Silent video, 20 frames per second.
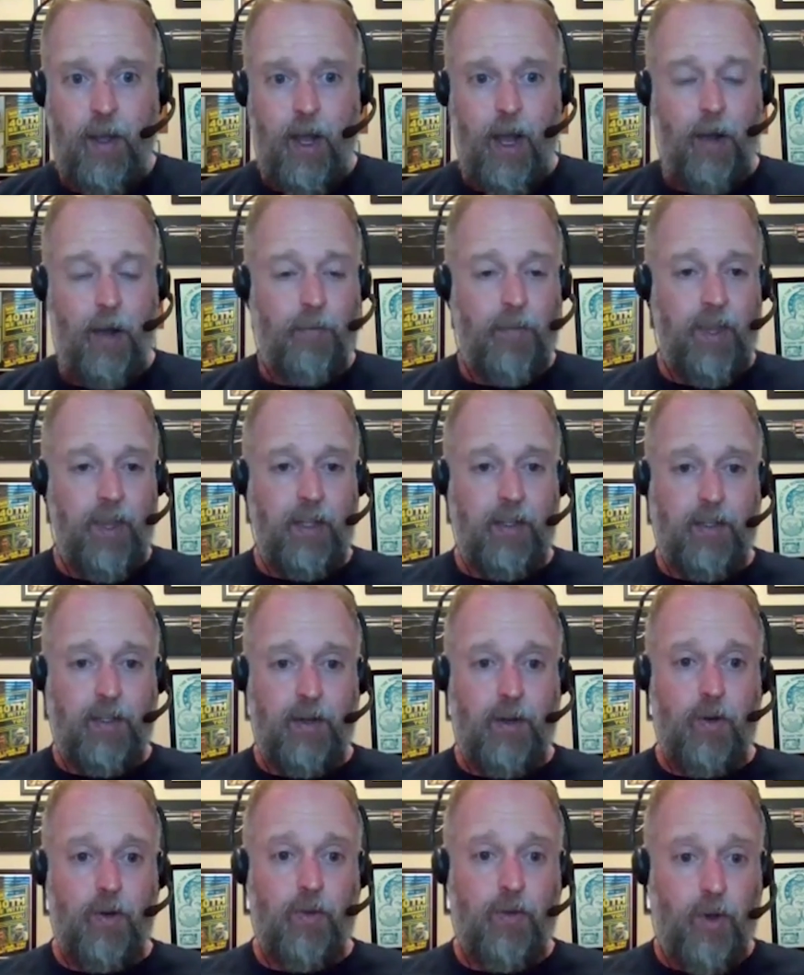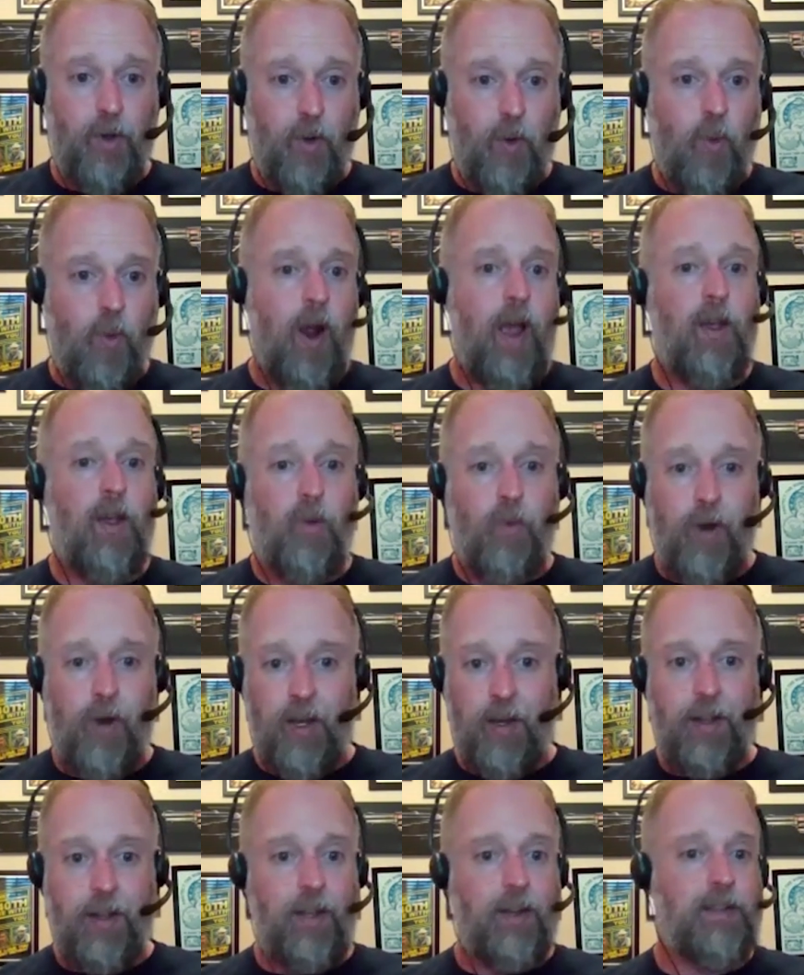And so the way
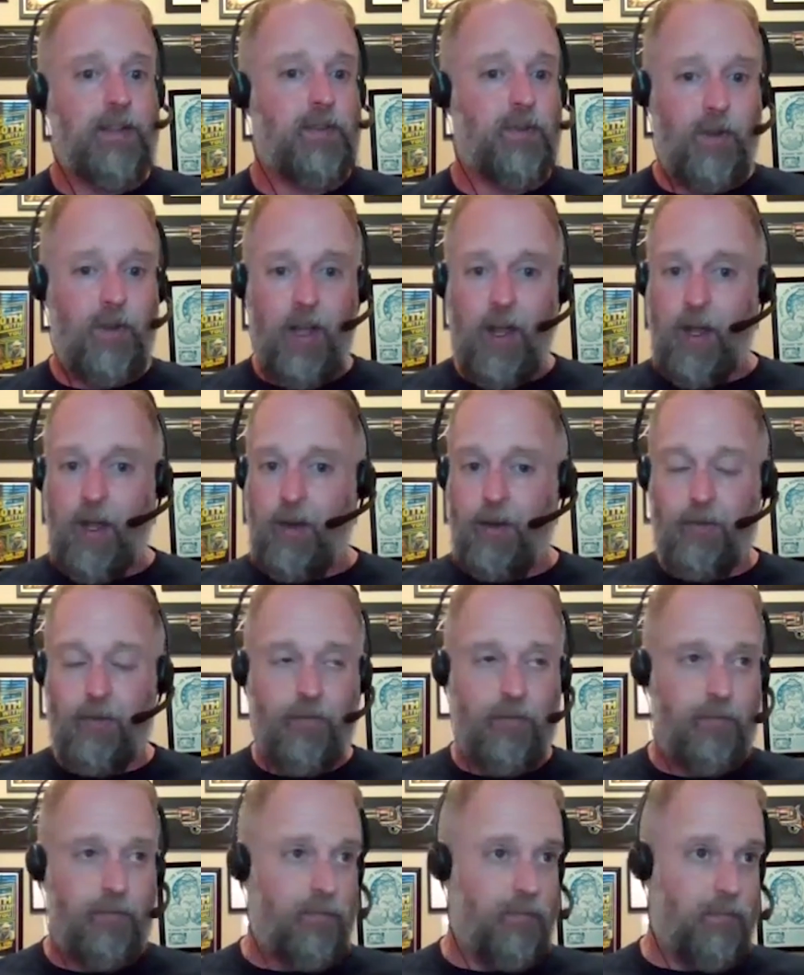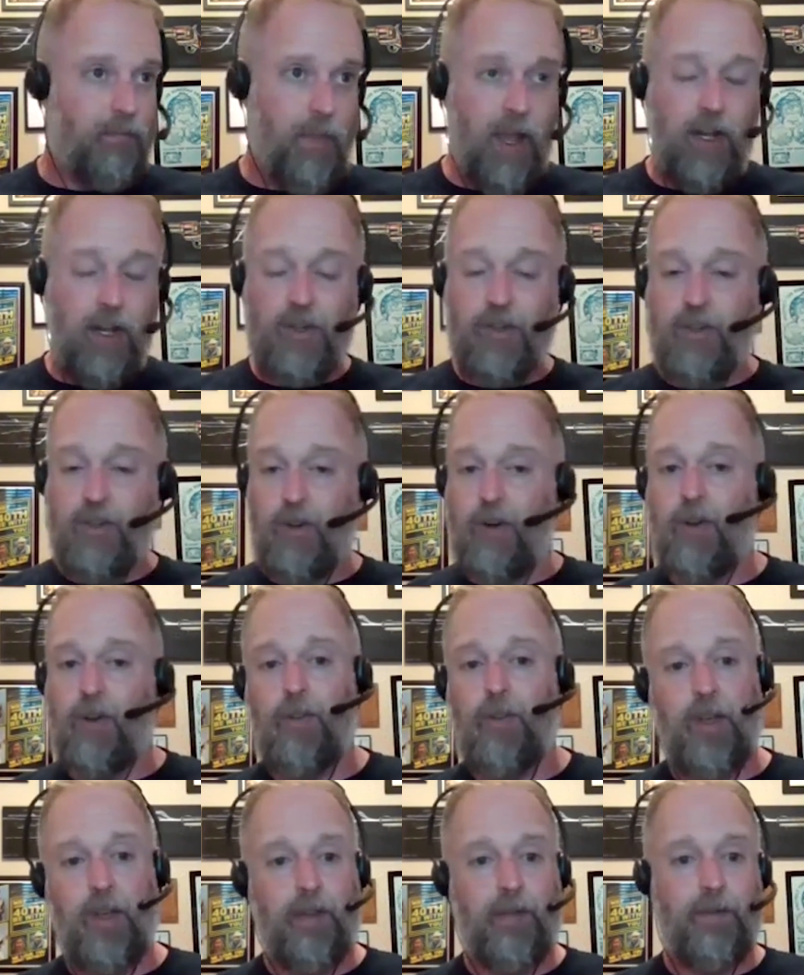we need to kind of make
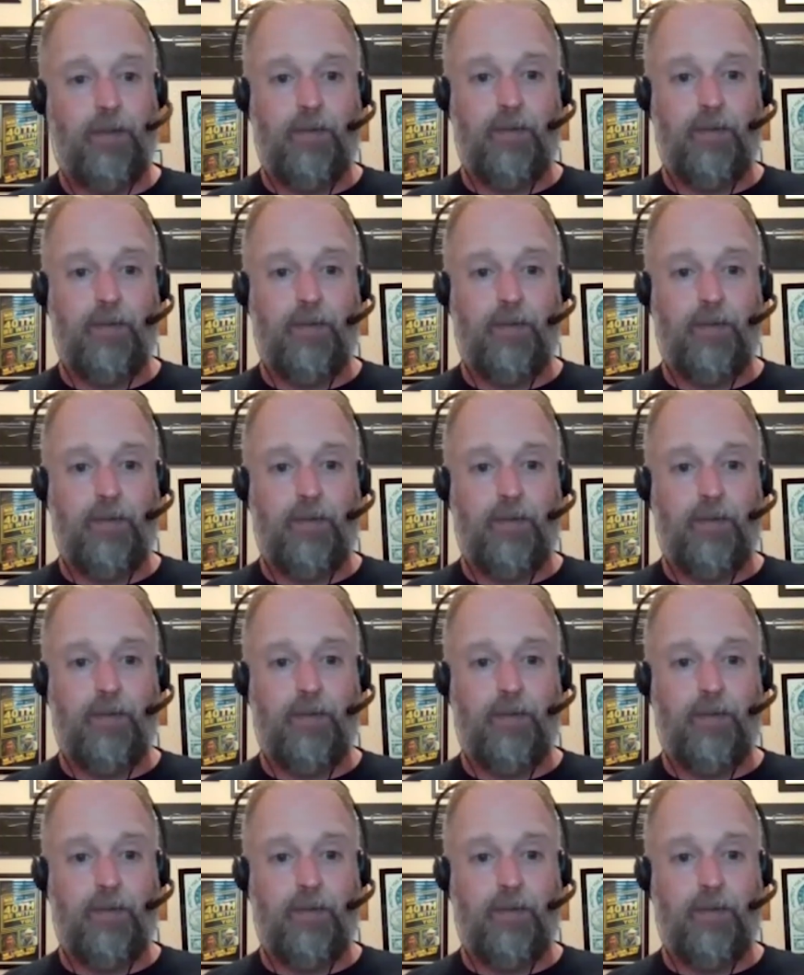sure that,